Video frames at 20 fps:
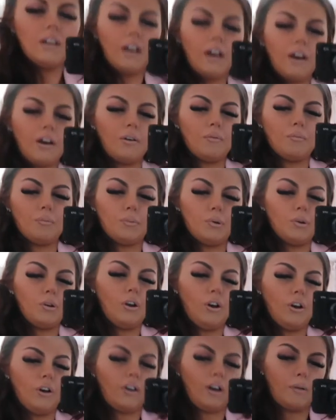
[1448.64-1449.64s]
um, but
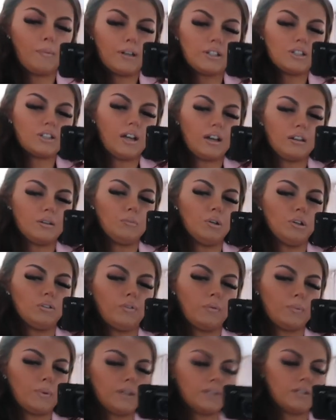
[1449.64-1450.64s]
no I managed to get them
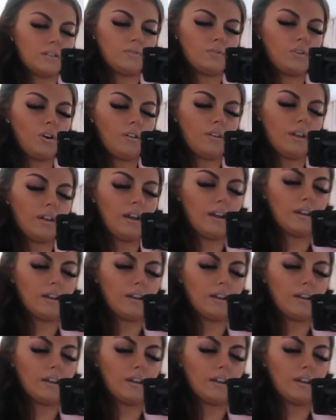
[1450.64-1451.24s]
over because they've got that